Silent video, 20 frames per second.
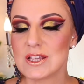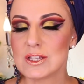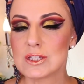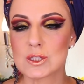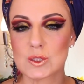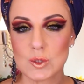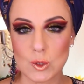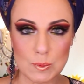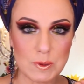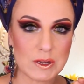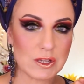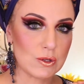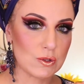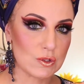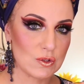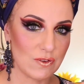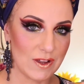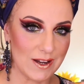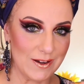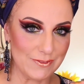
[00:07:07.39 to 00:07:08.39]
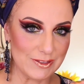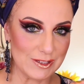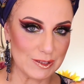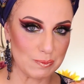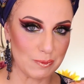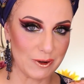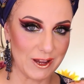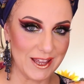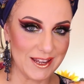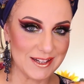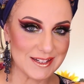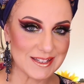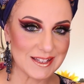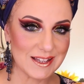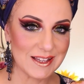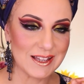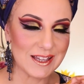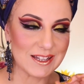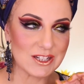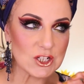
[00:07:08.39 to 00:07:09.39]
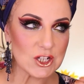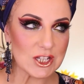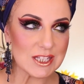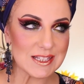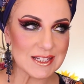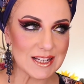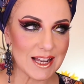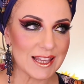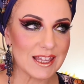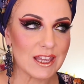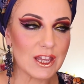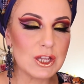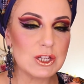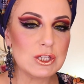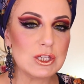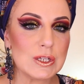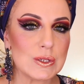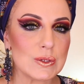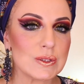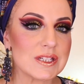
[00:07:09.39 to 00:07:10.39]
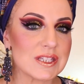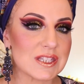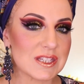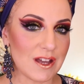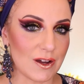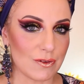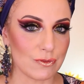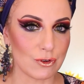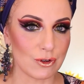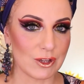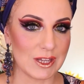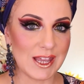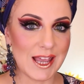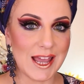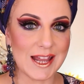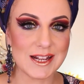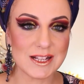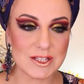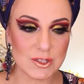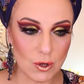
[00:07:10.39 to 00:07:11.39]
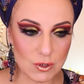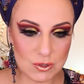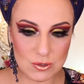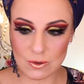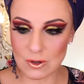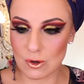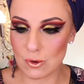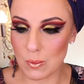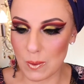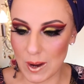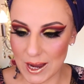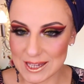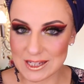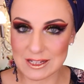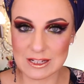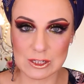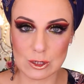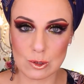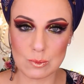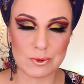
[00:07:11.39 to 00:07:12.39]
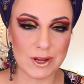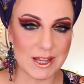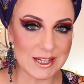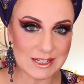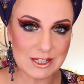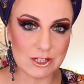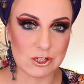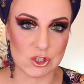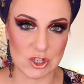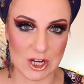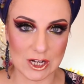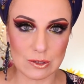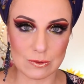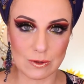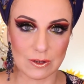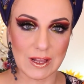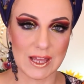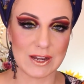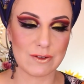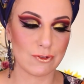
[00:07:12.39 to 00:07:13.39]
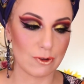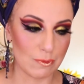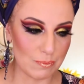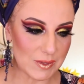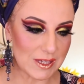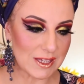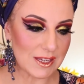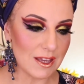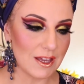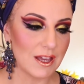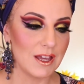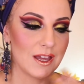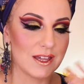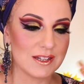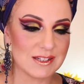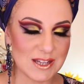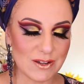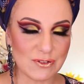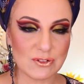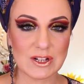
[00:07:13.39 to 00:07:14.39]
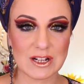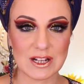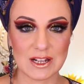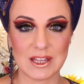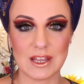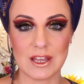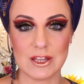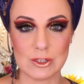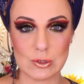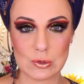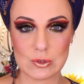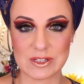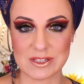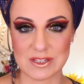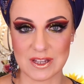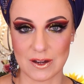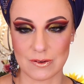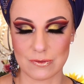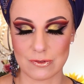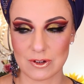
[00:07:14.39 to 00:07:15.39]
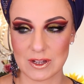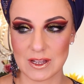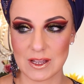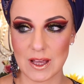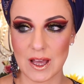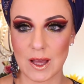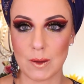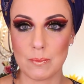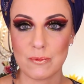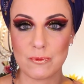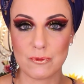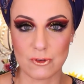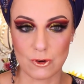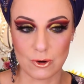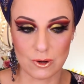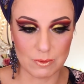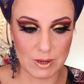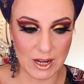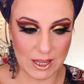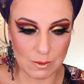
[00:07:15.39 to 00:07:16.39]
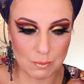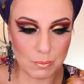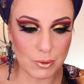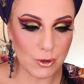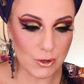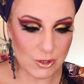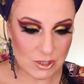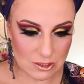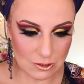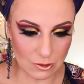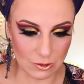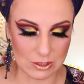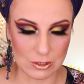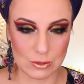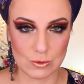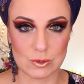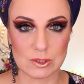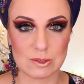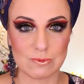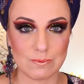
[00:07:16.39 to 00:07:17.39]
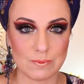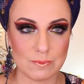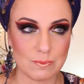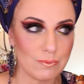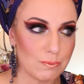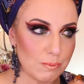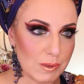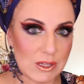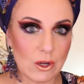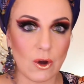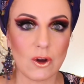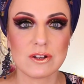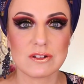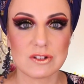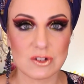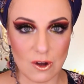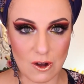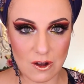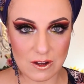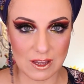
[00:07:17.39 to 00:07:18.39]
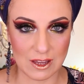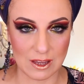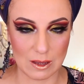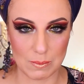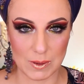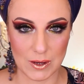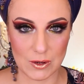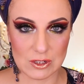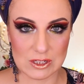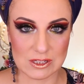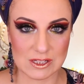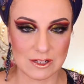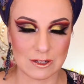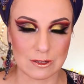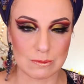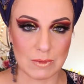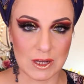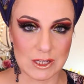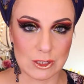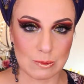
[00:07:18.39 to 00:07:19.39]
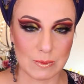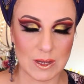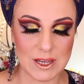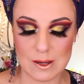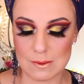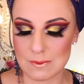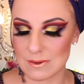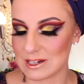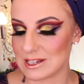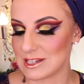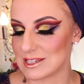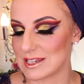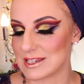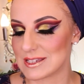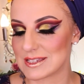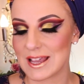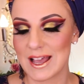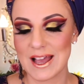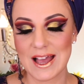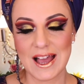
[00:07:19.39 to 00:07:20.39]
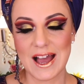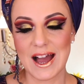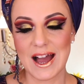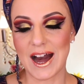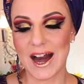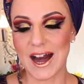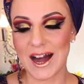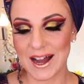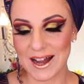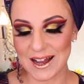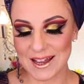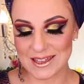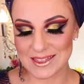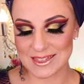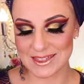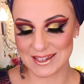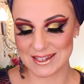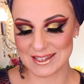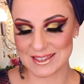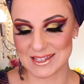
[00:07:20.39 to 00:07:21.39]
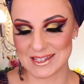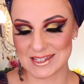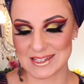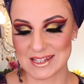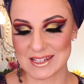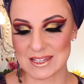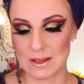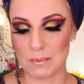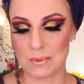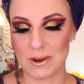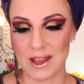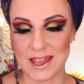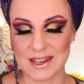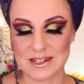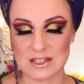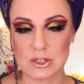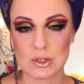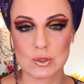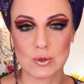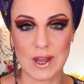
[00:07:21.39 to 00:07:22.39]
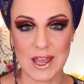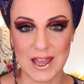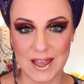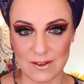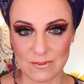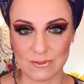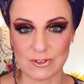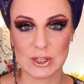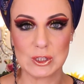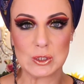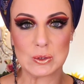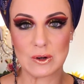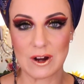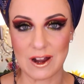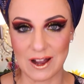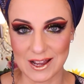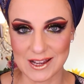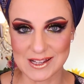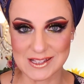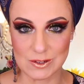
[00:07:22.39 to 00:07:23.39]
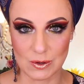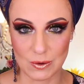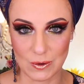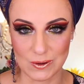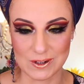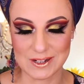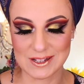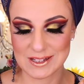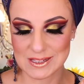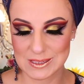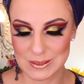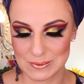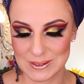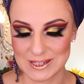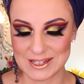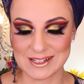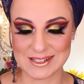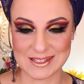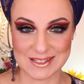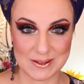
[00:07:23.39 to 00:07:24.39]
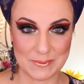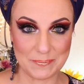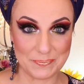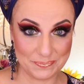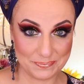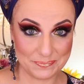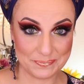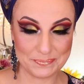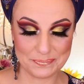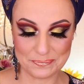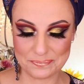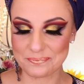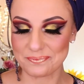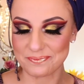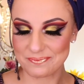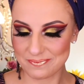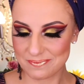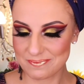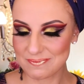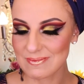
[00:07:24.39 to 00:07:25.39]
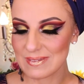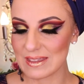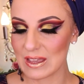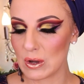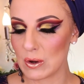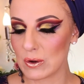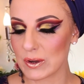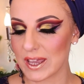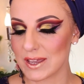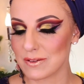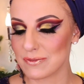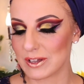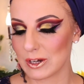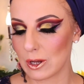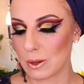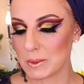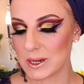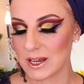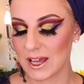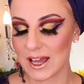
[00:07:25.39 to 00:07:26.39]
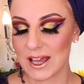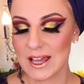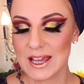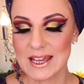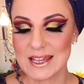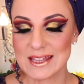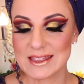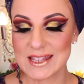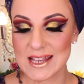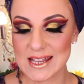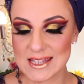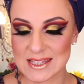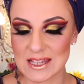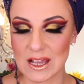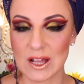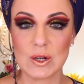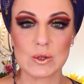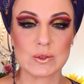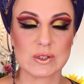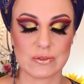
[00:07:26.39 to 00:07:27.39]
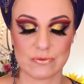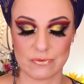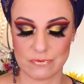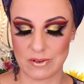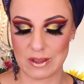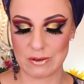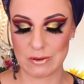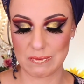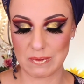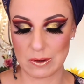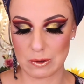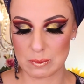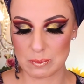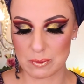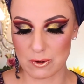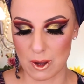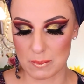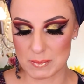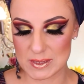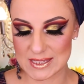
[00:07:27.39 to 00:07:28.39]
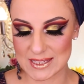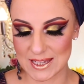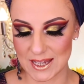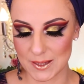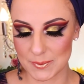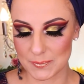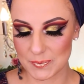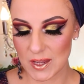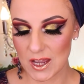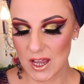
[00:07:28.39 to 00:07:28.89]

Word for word: Super huge fan of this brand, just like a new discovery, and it's also quite a new brand in general, and for me definitely a new discovery for like personal use beyond talking about it here in my new makeup releases. I think this is a brand to have your eyes on, sweeties. Okay, Phenomena. This looks very, very promising.